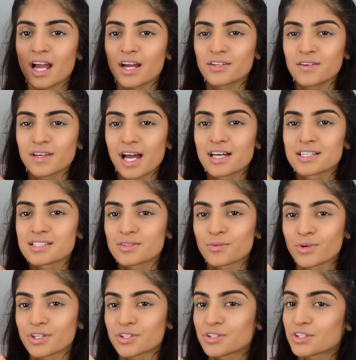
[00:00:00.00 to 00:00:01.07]
can you guess
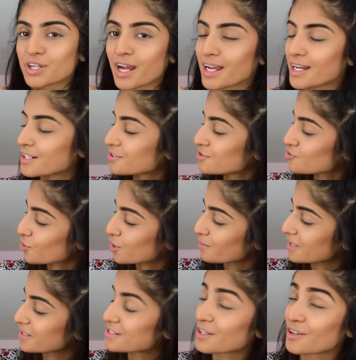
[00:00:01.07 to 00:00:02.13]
which shade
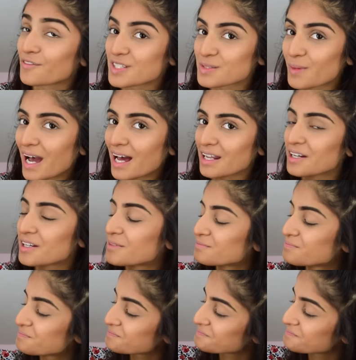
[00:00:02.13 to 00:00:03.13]
drew me to this palette?